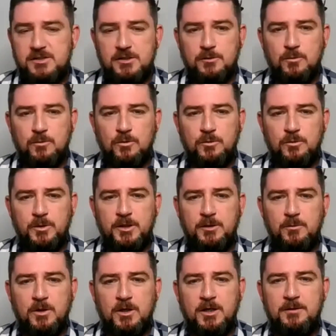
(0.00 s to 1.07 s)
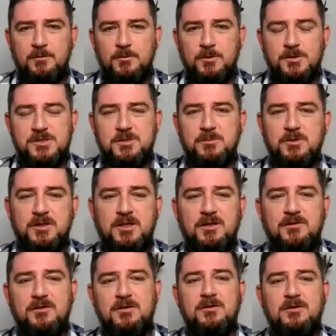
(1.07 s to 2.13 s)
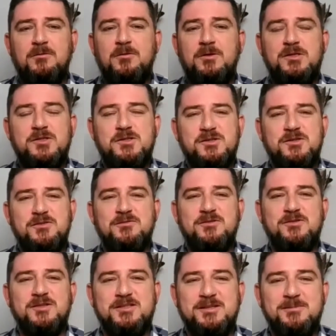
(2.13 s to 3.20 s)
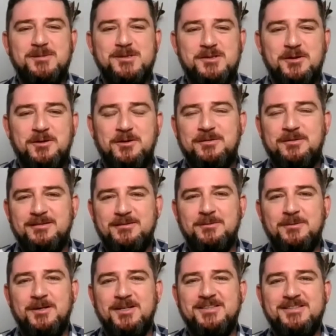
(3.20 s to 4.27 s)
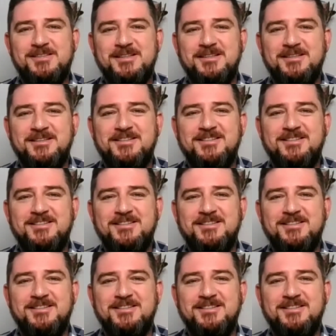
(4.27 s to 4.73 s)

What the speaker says: the award-winning wine, what are some of the other reasons to visit Diemersdal Wine Estate?